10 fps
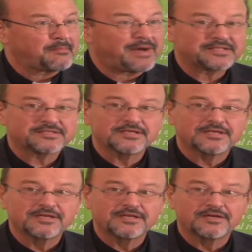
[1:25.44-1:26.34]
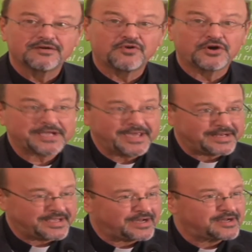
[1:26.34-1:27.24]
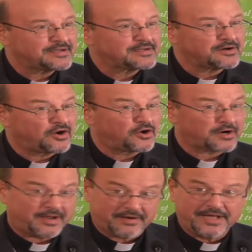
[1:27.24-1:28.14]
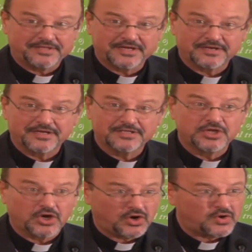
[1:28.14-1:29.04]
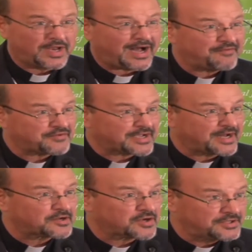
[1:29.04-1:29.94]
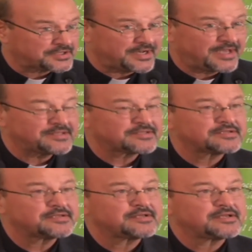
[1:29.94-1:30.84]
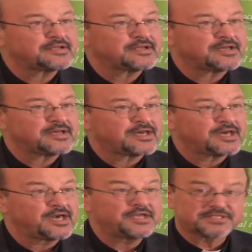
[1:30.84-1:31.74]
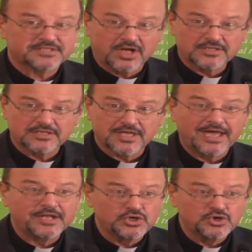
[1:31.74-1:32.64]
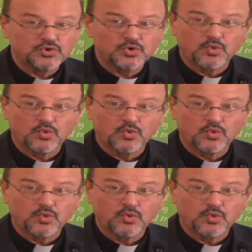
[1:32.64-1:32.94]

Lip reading: but for Kenya, or rather the whole African continent, it's not a new